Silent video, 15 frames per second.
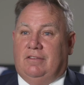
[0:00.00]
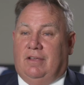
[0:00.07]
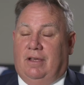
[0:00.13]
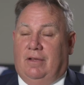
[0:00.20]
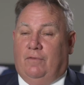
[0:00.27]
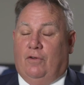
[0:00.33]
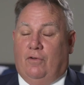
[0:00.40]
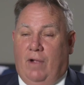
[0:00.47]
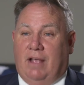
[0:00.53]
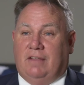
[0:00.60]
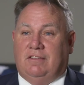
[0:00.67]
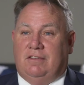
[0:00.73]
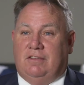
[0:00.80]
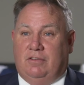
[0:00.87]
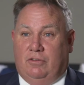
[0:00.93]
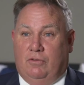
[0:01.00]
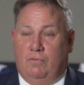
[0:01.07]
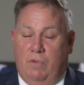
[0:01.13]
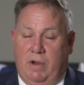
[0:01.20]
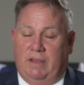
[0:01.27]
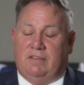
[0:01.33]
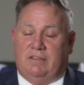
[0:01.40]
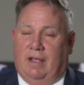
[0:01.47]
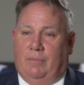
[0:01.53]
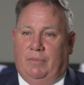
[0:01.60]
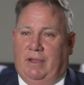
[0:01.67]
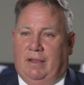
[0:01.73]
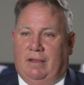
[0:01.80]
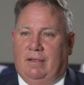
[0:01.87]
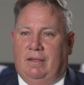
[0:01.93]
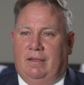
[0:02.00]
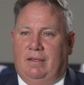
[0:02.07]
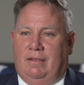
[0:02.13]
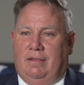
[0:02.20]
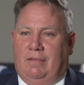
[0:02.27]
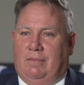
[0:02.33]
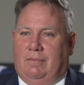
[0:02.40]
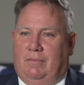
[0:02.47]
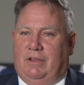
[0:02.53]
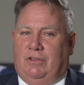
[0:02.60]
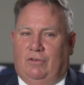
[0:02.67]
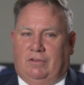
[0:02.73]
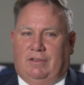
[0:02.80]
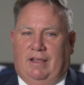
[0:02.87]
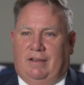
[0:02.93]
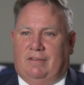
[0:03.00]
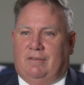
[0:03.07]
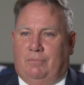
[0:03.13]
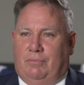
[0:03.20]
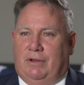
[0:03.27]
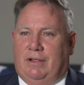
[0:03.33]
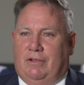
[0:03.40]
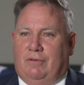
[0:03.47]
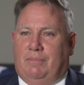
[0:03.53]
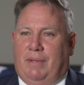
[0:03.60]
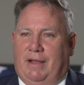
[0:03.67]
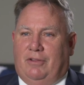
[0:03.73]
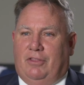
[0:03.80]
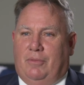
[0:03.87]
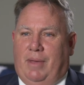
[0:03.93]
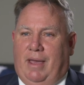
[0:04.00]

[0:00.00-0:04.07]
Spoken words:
So for us to win something, we took that as a pretty good pat on the